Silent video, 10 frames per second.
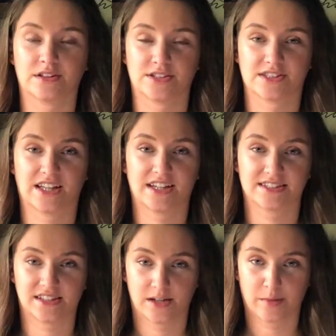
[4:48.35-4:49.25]
just let
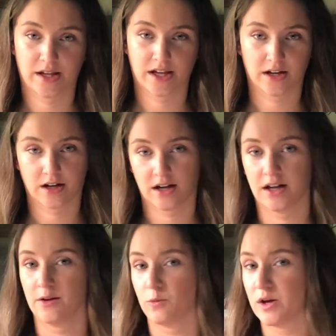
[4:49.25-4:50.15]
it sit on my hair
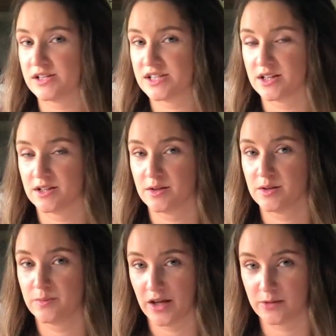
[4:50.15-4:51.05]
and went to
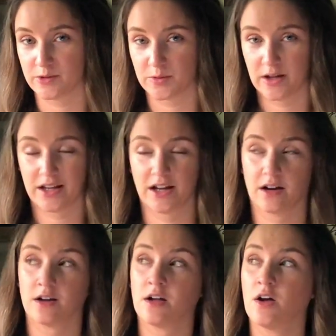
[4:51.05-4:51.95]
bed with wet
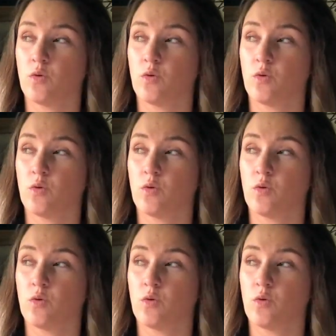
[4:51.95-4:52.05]
hair.